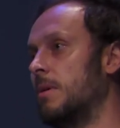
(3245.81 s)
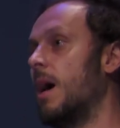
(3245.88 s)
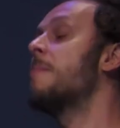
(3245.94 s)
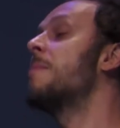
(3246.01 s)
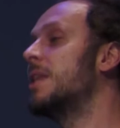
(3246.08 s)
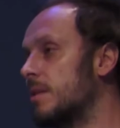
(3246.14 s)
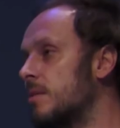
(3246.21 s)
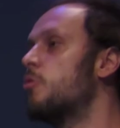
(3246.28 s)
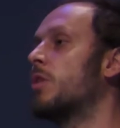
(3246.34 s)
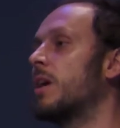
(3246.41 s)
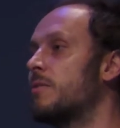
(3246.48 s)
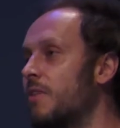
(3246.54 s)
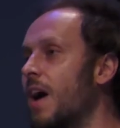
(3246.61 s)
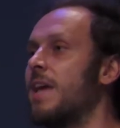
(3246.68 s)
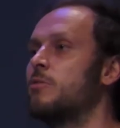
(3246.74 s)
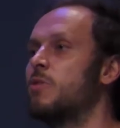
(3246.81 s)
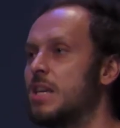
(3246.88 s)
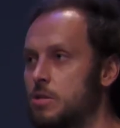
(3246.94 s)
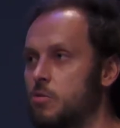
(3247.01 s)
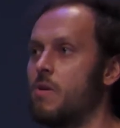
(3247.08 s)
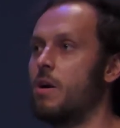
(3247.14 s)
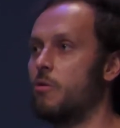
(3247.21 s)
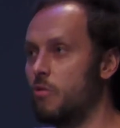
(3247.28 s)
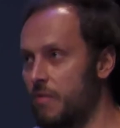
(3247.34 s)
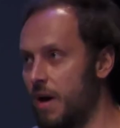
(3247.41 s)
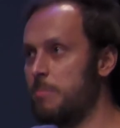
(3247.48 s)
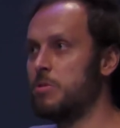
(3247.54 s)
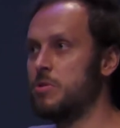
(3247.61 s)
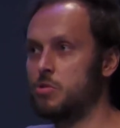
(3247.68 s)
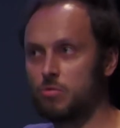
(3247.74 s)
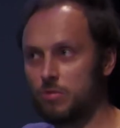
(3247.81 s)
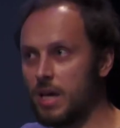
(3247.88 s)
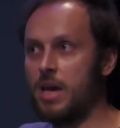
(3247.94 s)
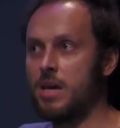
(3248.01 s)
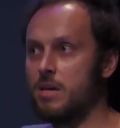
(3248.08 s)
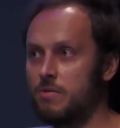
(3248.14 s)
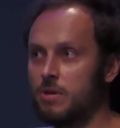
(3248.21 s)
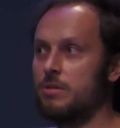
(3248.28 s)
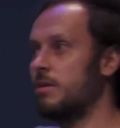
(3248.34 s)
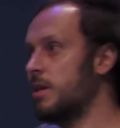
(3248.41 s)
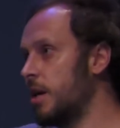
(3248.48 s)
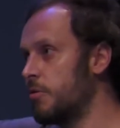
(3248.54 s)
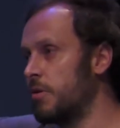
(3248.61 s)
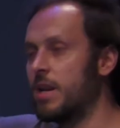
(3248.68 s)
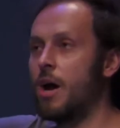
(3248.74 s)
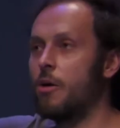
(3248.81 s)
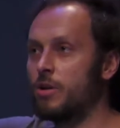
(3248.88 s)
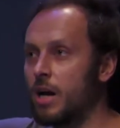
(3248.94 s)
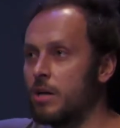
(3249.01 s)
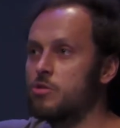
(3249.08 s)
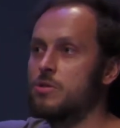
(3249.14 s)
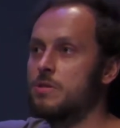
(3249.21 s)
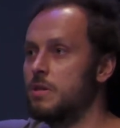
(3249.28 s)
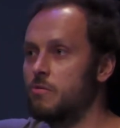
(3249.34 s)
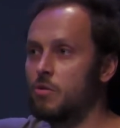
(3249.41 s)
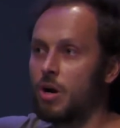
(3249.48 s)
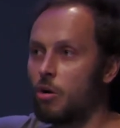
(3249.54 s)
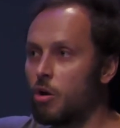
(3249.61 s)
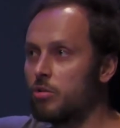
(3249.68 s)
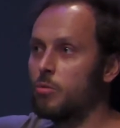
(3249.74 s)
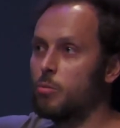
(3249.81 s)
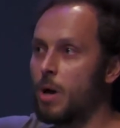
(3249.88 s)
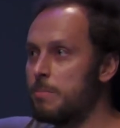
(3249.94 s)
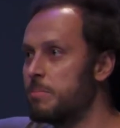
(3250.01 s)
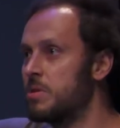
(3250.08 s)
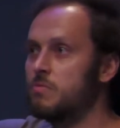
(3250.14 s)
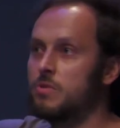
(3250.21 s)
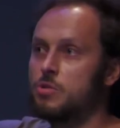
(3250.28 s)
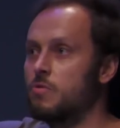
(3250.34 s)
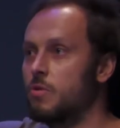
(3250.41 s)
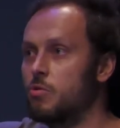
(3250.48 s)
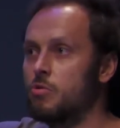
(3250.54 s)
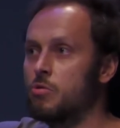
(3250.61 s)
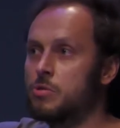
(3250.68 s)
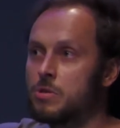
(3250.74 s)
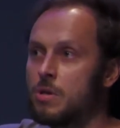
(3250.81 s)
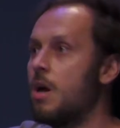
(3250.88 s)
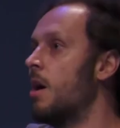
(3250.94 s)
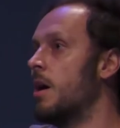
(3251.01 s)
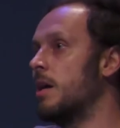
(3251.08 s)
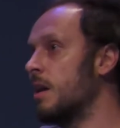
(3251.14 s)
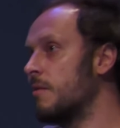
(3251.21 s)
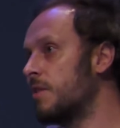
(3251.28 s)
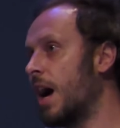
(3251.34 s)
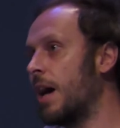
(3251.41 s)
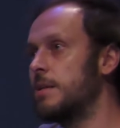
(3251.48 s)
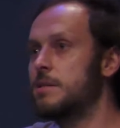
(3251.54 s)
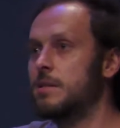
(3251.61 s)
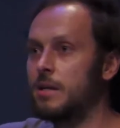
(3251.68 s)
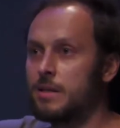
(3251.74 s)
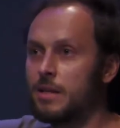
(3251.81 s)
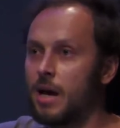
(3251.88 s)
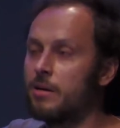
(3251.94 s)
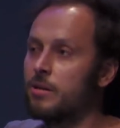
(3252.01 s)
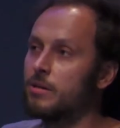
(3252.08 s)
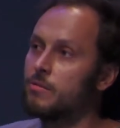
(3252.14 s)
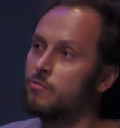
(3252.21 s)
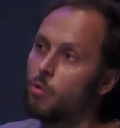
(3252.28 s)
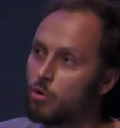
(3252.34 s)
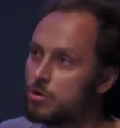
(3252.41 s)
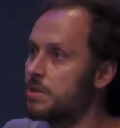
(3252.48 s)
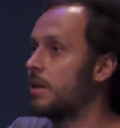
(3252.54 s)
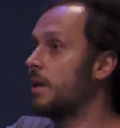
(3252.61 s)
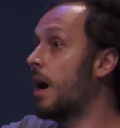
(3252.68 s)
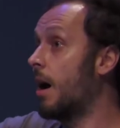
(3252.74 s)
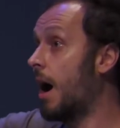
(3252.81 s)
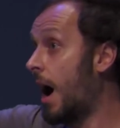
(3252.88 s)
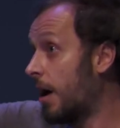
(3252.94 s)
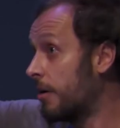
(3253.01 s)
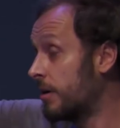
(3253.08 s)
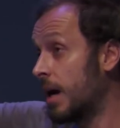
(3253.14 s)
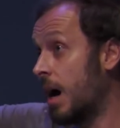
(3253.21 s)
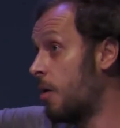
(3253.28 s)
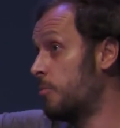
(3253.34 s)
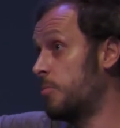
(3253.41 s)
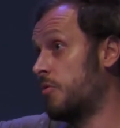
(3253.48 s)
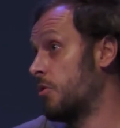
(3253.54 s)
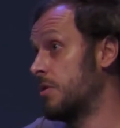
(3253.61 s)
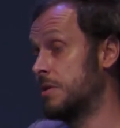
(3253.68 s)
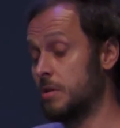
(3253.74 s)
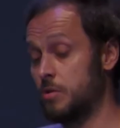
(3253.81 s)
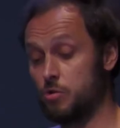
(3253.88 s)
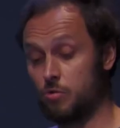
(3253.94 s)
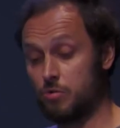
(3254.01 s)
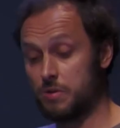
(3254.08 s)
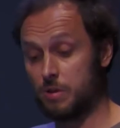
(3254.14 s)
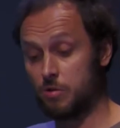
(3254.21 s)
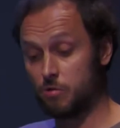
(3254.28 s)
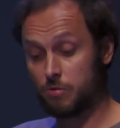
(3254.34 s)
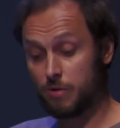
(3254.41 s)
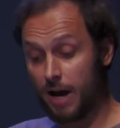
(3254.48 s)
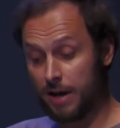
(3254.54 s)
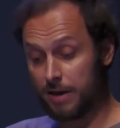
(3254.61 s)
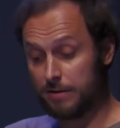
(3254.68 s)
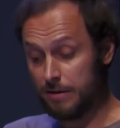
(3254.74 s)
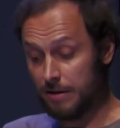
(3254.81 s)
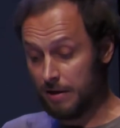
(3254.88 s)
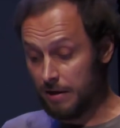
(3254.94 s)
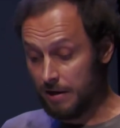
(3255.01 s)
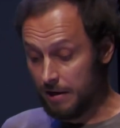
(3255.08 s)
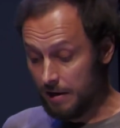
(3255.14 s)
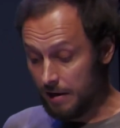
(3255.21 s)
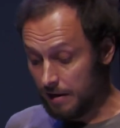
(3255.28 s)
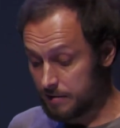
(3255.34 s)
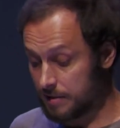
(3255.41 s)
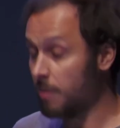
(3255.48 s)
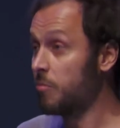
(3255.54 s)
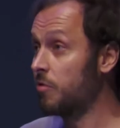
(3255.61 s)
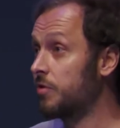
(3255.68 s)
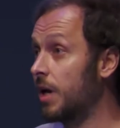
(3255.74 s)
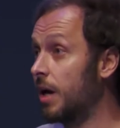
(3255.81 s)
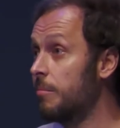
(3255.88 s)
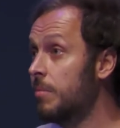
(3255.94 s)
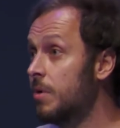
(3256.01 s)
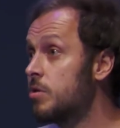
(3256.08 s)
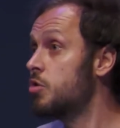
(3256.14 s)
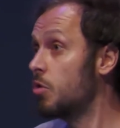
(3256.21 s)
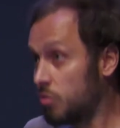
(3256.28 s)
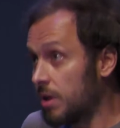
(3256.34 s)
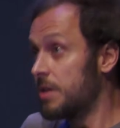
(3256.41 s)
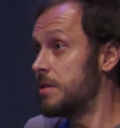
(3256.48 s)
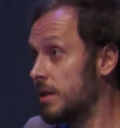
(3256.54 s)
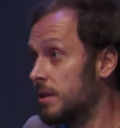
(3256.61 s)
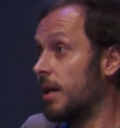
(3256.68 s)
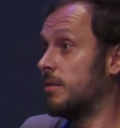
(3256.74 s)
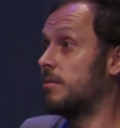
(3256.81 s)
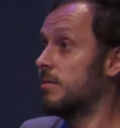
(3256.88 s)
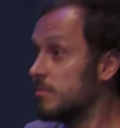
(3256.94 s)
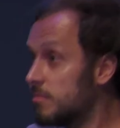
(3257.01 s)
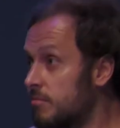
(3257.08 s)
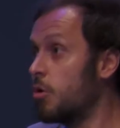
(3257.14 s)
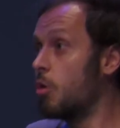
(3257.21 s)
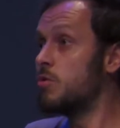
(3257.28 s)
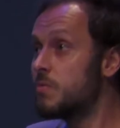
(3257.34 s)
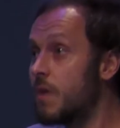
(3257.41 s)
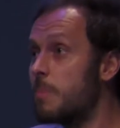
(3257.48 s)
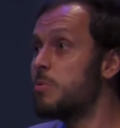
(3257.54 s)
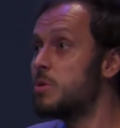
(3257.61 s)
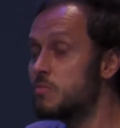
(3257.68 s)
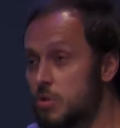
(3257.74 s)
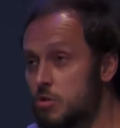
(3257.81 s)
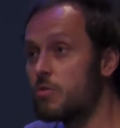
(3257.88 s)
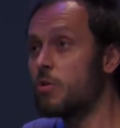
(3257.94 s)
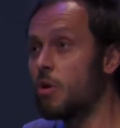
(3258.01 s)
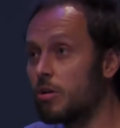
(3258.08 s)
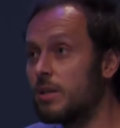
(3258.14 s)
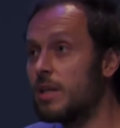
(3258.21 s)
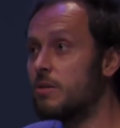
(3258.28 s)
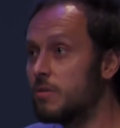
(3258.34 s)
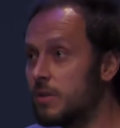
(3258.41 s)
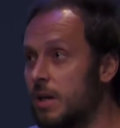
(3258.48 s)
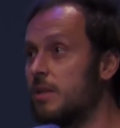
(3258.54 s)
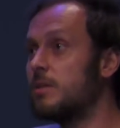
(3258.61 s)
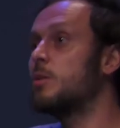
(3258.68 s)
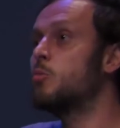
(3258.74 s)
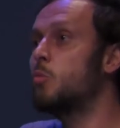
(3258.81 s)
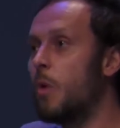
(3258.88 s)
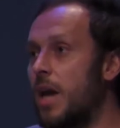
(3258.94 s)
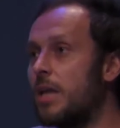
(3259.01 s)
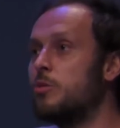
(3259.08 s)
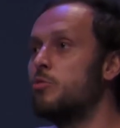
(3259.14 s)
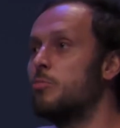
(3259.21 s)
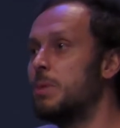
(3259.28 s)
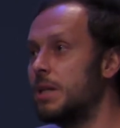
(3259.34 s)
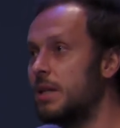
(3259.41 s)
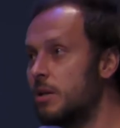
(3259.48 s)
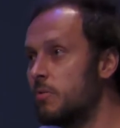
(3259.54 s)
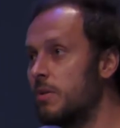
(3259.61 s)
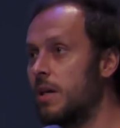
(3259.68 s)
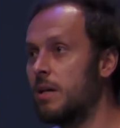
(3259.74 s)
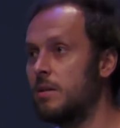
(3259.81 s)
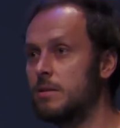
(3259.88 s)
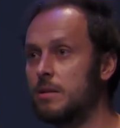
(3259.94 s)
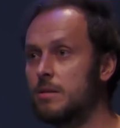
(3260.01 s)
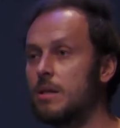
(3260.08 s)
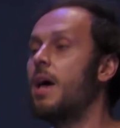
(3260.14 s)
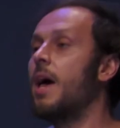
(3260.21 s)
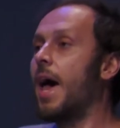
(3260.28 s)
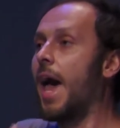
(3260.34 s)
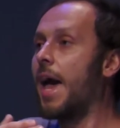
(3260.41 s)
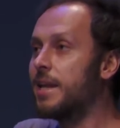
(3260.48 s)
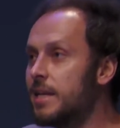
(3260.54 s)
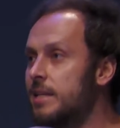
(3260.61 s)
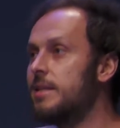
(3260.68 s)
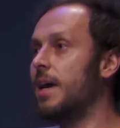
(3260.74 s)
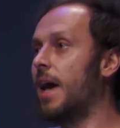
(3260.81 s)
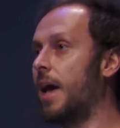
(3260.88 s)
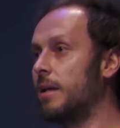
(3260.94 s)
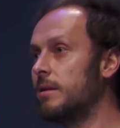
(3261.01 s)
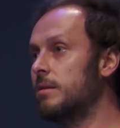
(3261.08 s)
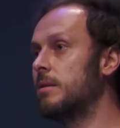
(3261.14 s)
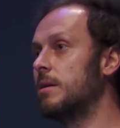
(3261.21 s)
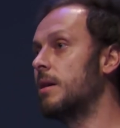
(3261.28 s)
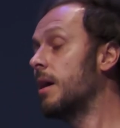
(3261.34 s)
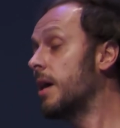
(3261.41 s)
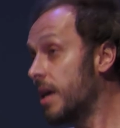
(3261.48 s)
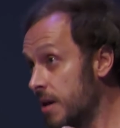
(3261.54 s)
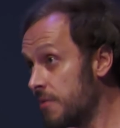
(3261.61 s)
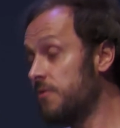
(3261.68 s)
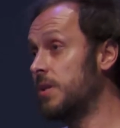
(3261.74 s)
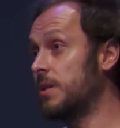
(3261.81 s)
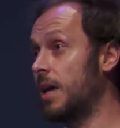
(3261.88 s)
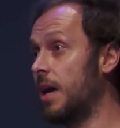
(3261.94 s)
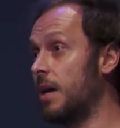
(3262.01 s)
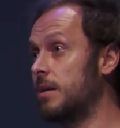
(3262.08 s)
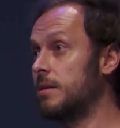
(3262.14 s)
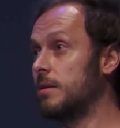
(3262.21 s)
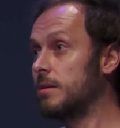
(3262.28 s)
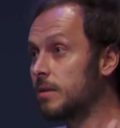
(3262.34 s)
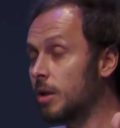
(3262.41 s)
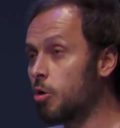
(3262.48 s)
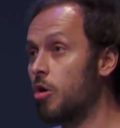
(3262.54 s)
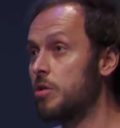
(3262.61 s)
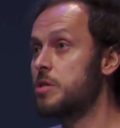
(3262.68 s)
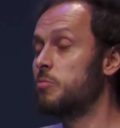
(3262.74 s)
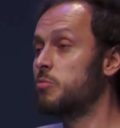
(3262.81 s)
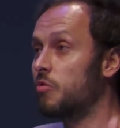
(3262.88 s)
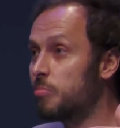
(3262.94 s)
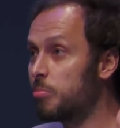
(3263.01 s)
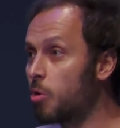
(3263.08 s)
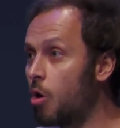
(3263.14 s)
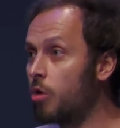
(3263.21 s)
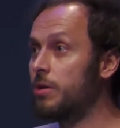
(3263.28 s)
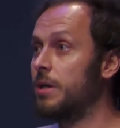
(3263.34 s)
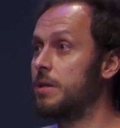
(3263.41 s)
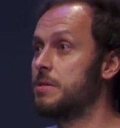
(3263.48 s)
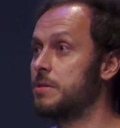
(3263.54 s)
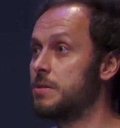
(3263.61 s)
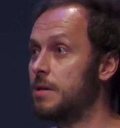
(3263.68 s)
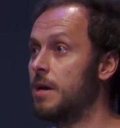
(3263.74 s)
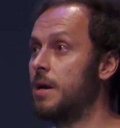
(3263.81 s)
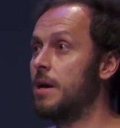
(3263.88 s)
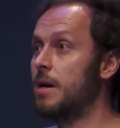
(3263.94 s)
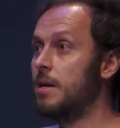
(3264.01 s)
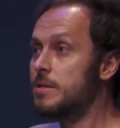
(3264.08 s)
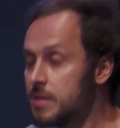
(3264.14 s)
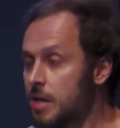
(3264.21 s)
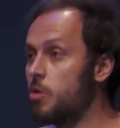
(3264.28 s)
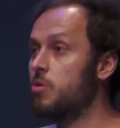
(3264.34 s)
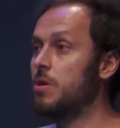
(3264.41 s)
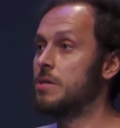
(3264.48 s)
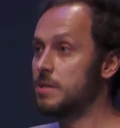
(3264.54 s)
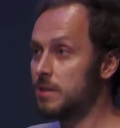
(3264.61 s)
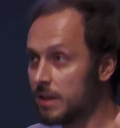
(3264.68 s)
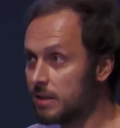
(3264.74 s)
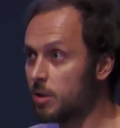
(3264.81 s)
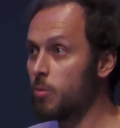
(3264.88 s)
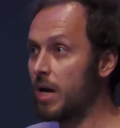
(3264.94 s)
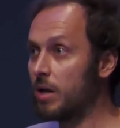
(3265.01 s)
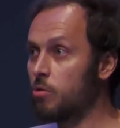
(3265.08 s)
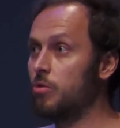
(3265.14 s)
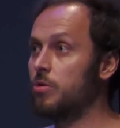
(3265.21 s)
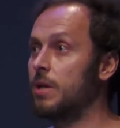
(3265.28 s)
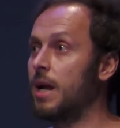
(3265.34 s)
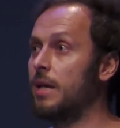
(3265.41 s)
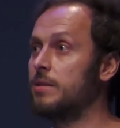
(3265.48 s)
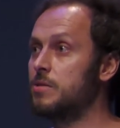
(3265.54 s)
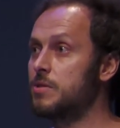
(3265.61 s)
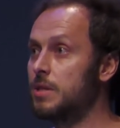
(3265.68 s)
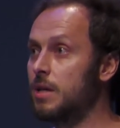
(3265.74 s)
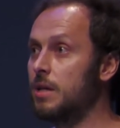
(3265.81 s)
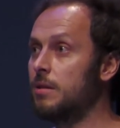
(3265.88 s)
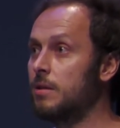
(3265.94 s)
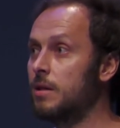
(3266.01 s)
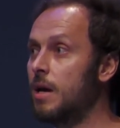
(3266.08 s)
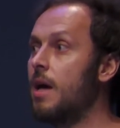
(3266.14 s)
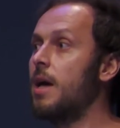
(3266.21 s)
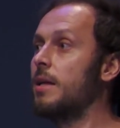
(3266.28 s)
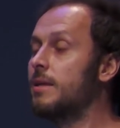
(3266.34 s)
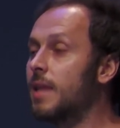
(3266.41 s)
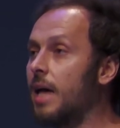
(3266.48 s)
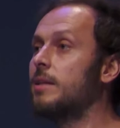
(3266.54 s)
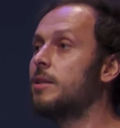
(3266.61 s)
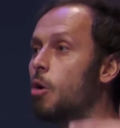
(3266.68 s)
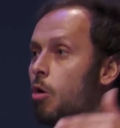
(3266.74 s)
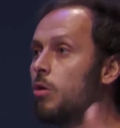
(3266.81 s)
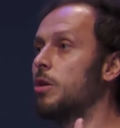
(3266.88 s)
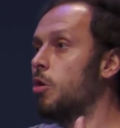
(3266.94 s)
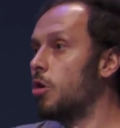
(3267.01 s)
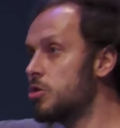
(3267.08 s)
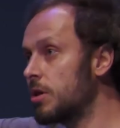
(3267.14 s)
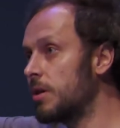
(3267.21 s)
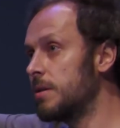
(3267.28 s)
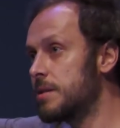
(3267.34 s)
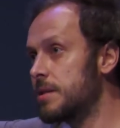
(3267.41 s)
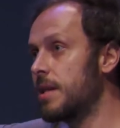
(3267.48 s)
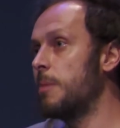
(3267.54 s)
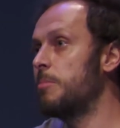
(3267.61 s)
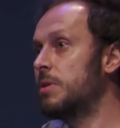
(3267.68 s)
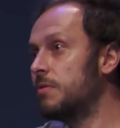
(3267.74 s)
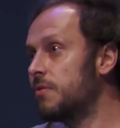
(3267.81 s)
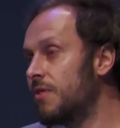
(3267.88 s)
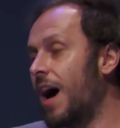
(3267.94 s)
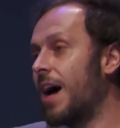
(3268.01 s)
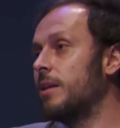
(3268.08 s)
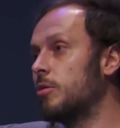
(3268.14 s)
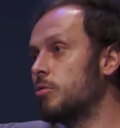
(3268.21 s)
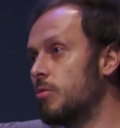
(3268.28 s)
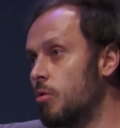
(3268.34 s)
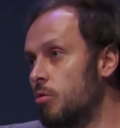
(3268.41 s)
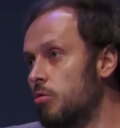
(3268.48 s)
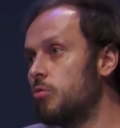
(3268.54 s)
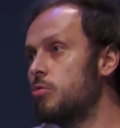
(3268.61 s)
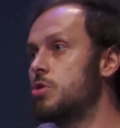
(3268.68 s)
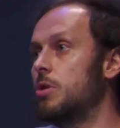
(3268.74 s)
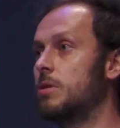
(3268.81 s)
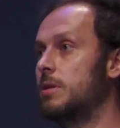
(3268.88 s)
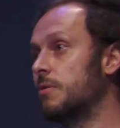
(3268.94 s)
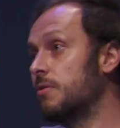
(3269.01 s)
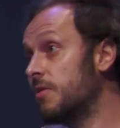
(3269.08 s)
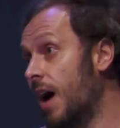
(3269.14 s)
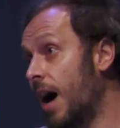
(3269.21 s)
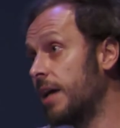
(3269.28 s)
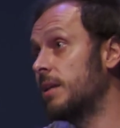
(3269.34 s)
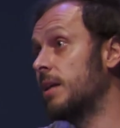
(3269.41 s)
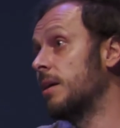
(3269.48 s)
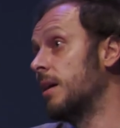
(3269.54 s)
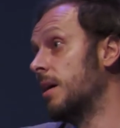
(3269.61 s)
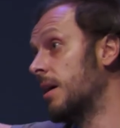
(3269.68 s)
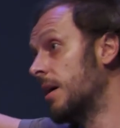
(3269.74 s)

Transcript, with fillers: I mean, you can find reservoir of weapons today, even here in our countries. There were a lot of weapons which were used in Afghanistan, in other wars, and are now, for instance, used in Ukraine, some of them. So you can see that those weapons which were not liquidated wait to be liquidated. And in the end, if we take the concept of progress seriously in the way Günther Anders did, then the only logical step, the final conclusion, the final